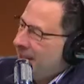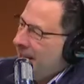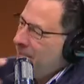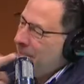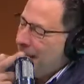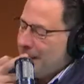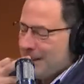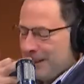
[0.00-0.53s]

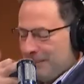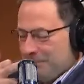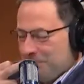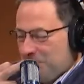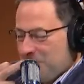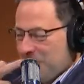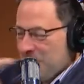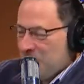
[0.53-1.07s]
all-time best.
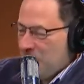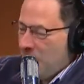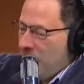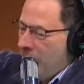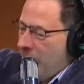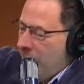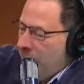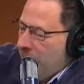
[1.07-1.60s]

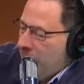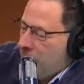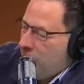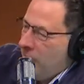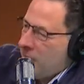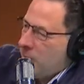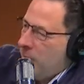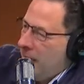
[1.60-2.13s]
So I'm in the
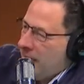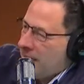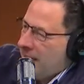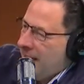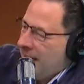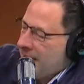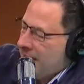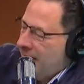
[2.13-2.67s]
press box
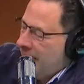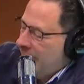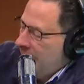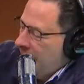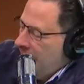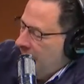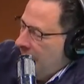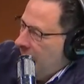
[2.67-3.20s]
last night
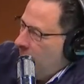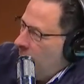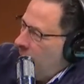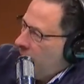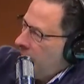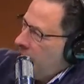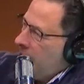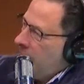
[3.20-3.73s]
and I'm
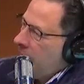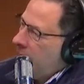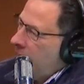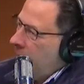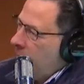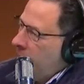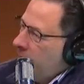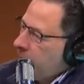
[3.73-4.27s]
walking down the
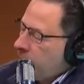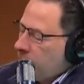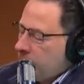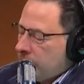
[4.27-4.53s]
hallway.